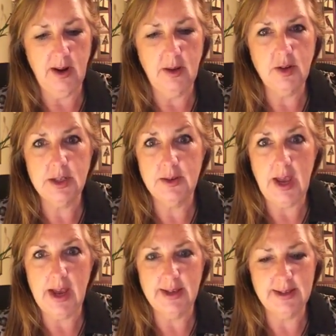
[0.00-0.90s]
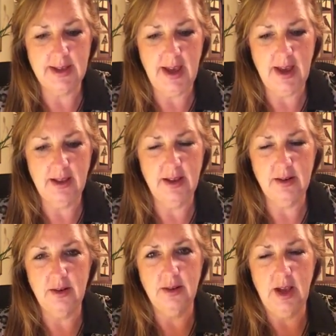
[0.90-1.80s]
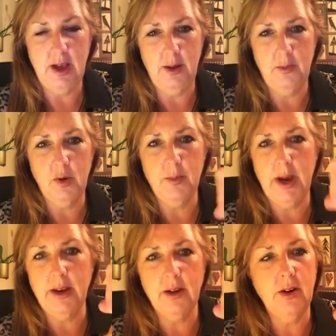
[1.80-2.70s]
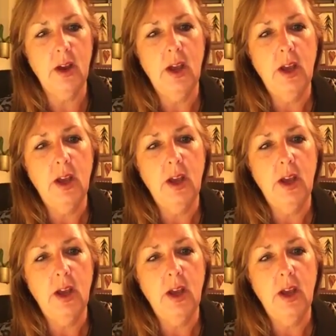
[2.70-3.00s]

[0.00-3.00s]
Now, just as a little reminder,